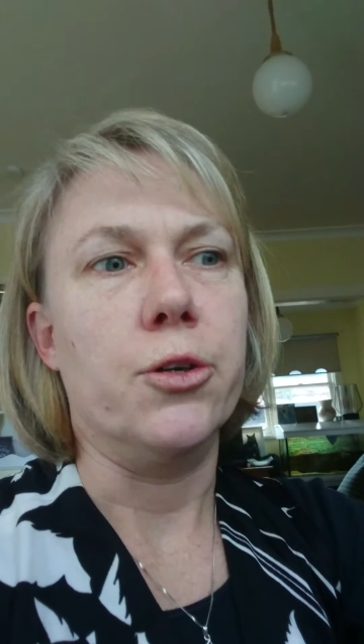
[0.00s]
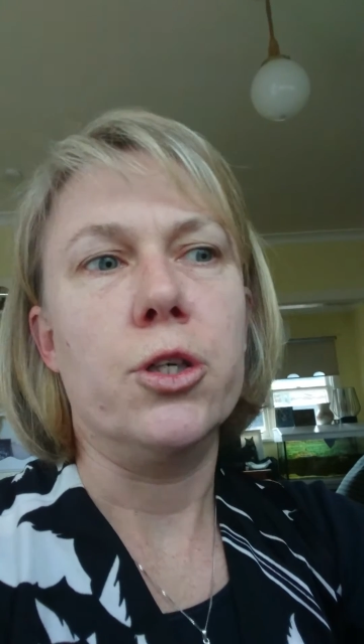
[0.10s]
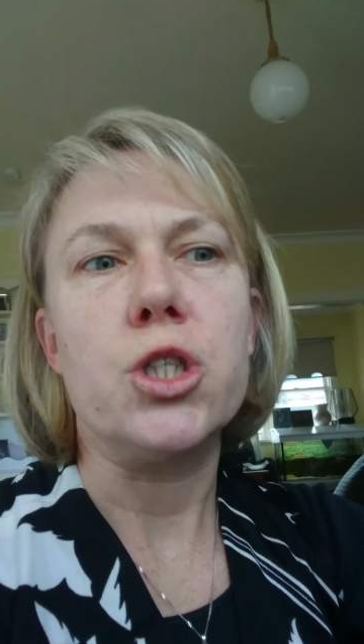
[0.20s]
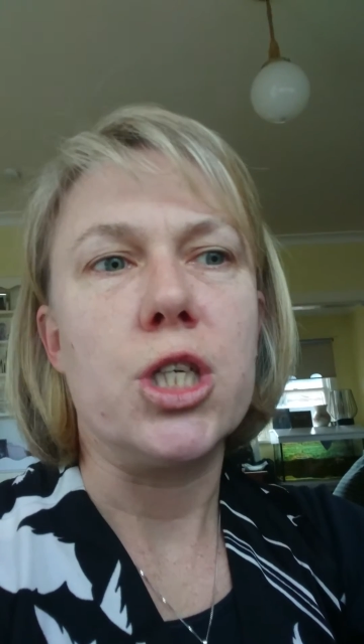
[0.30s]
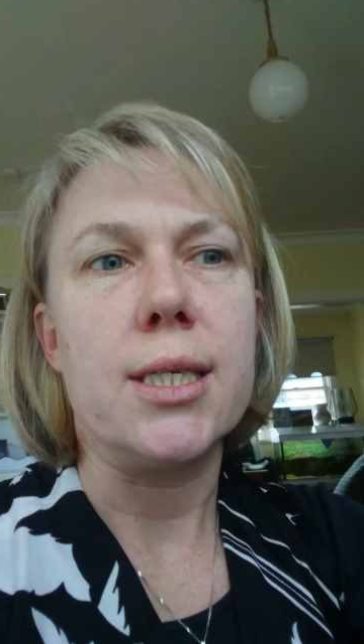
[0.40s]

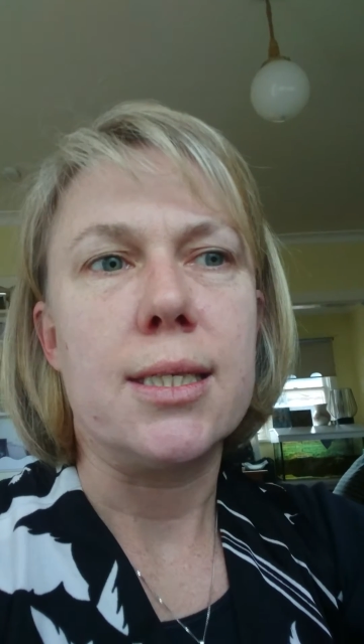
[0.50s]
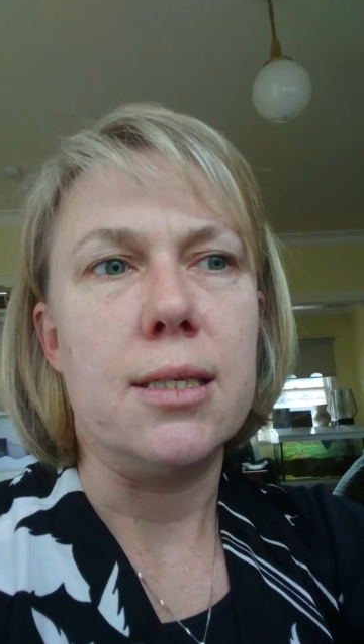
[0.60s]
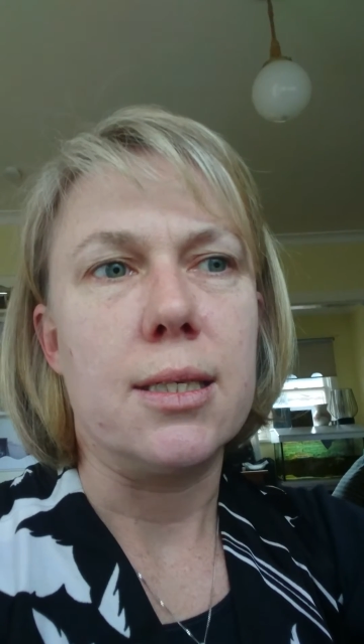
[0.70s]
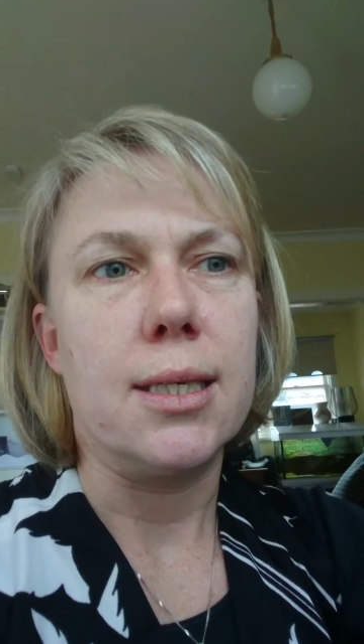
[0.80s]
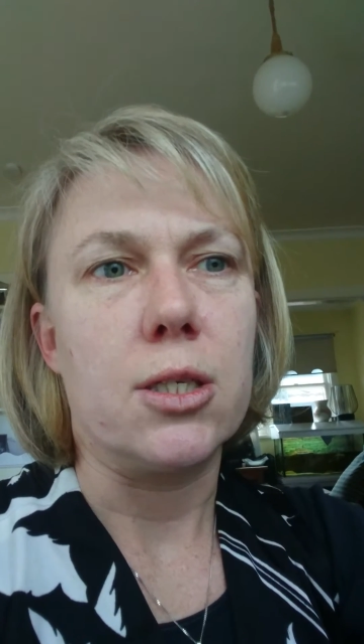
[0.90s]
not just
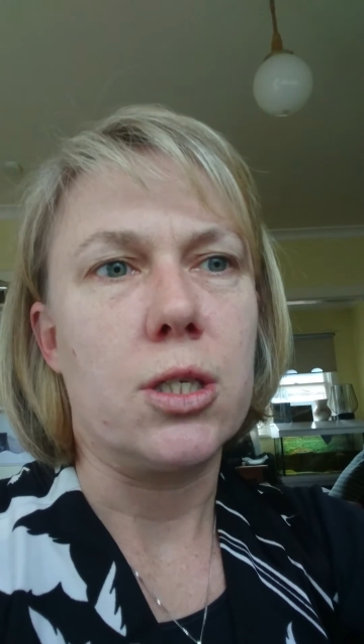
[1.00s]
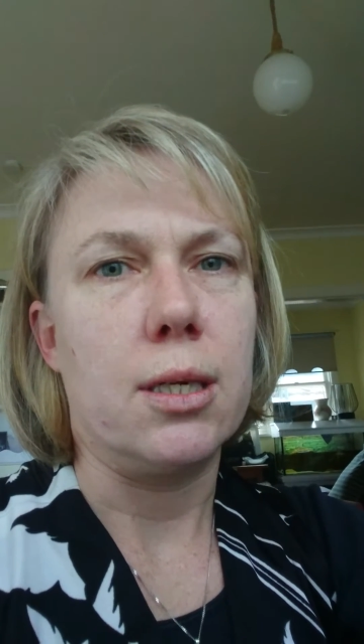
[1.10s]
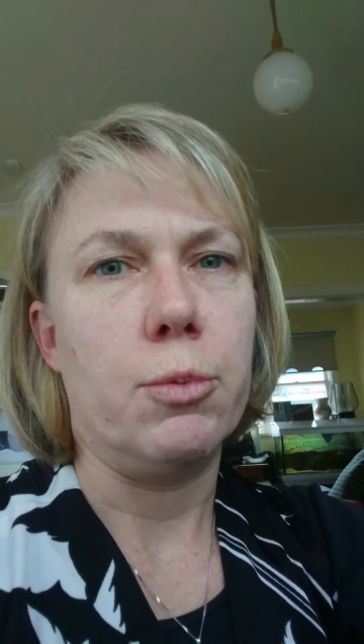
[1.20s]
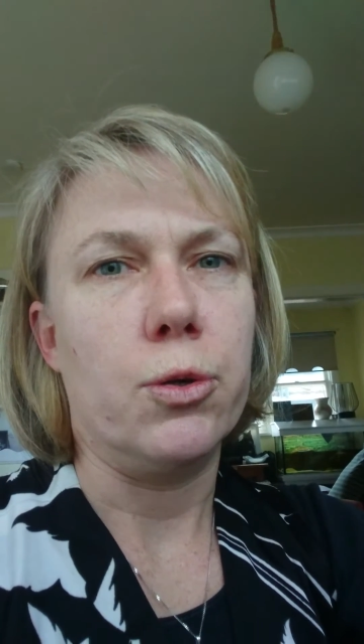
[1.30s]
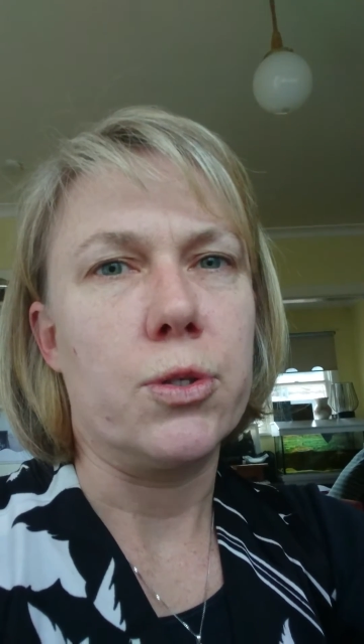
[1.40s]

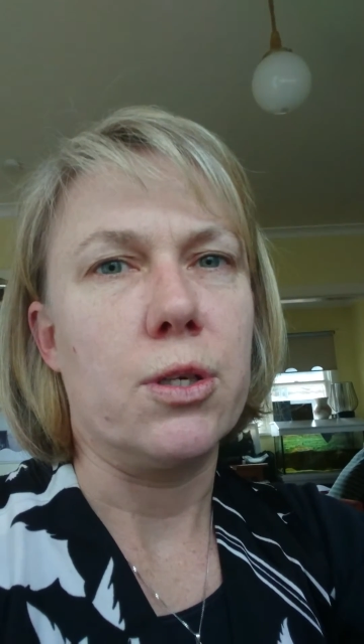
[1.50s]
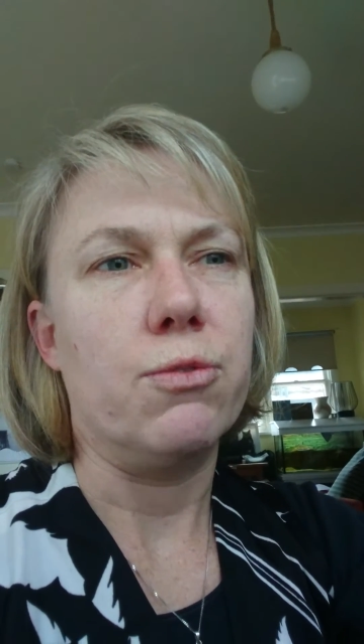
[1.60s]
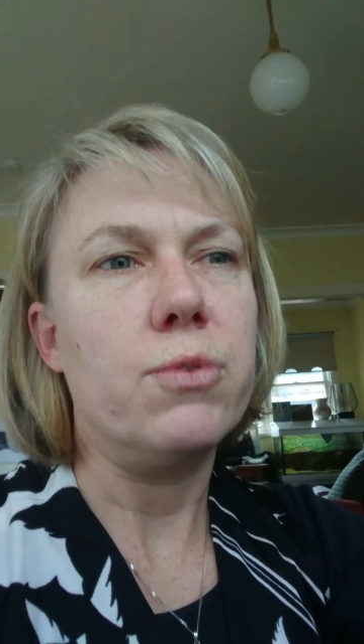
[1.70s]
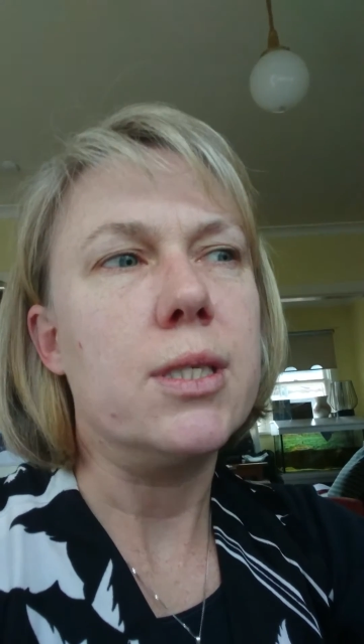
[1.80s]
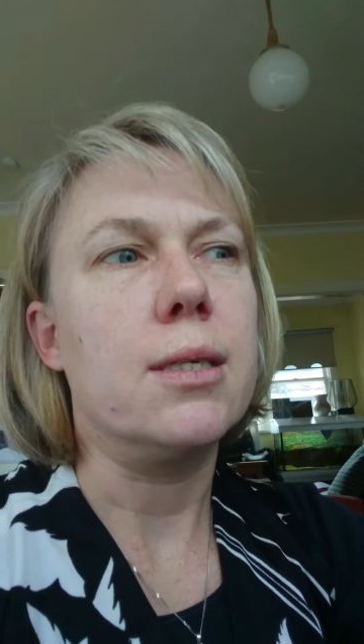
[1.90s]
intellectually, but also
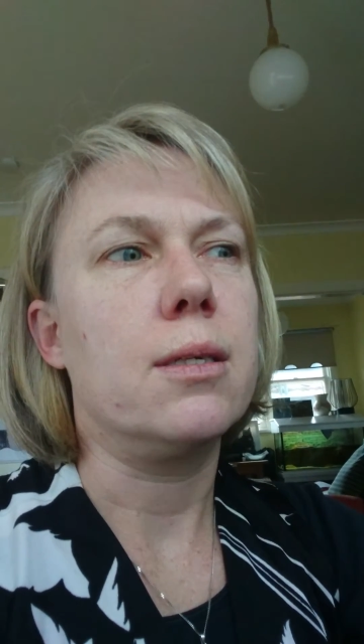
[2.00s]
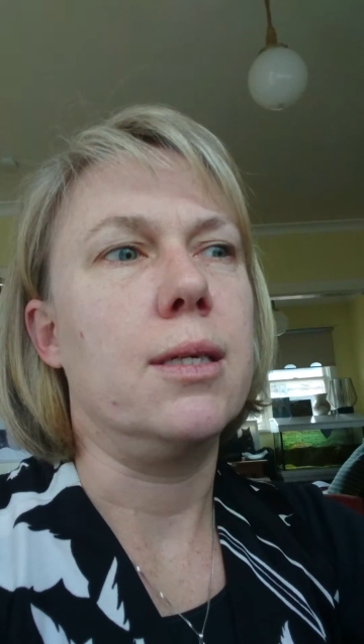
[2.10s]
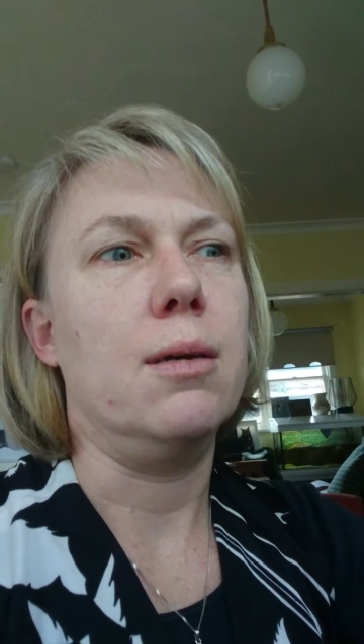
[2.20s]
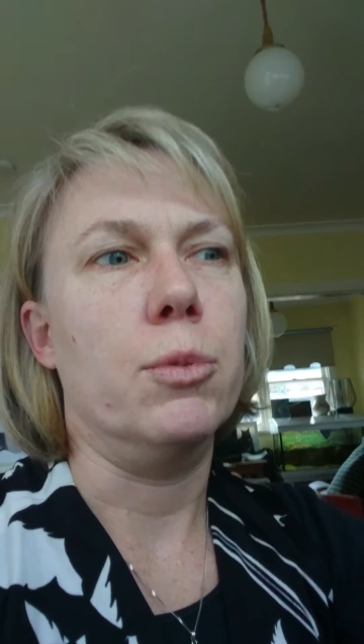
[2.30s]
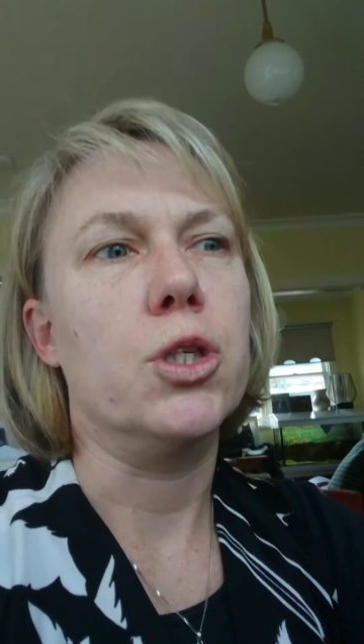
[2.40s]

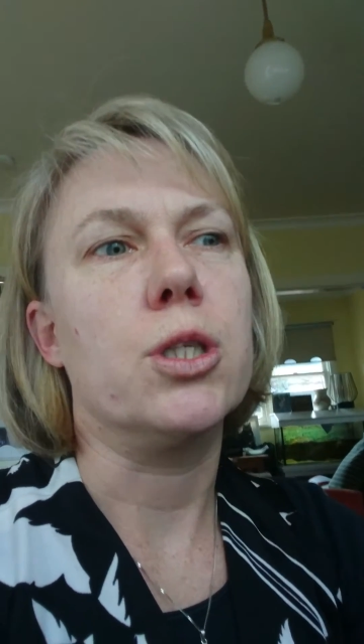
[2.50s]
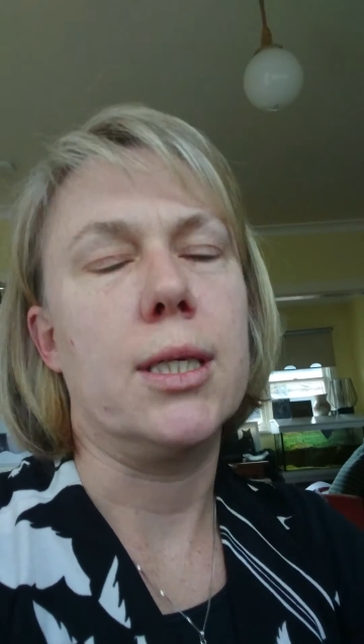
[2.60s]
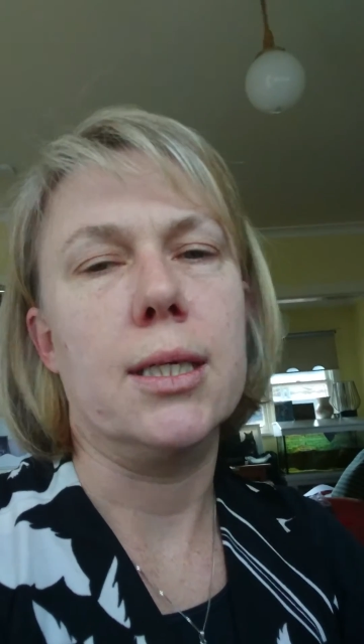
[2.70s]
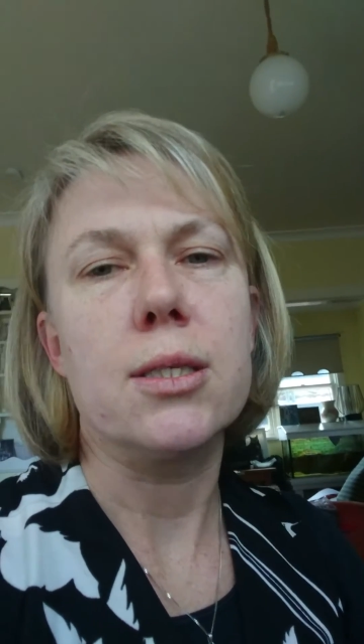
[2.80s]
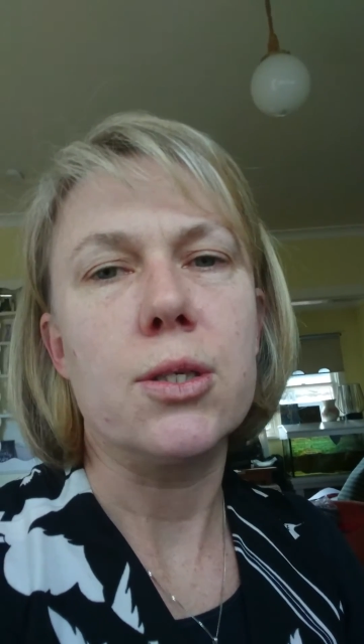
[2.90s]
physically,
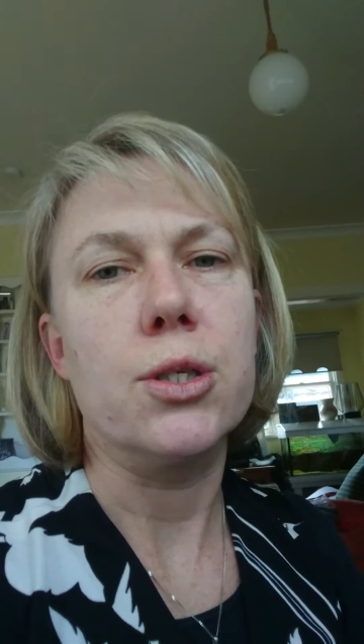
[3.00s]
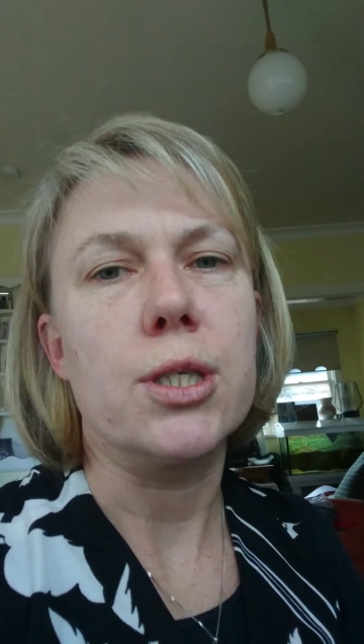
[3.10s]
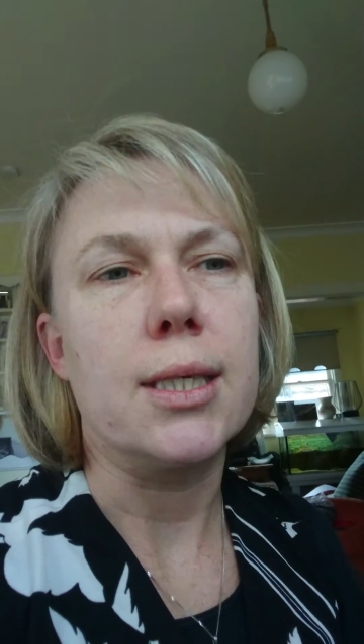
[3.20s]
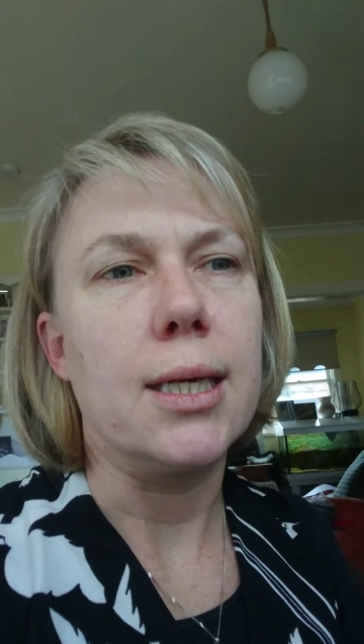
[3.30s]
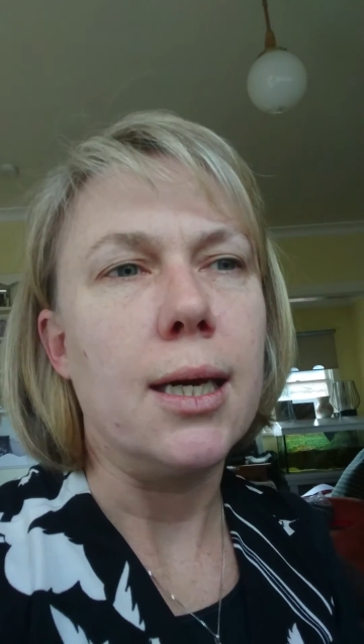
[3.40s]
emotionally, and
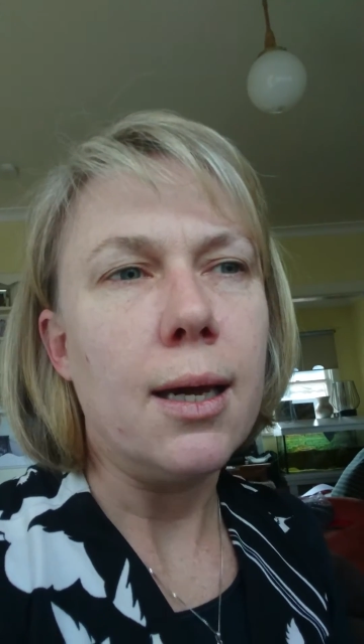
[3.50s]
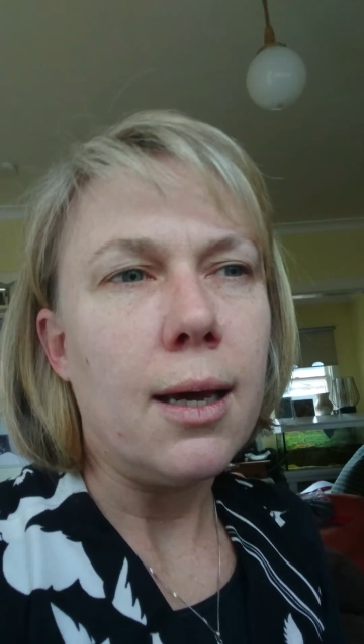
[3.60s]
socially.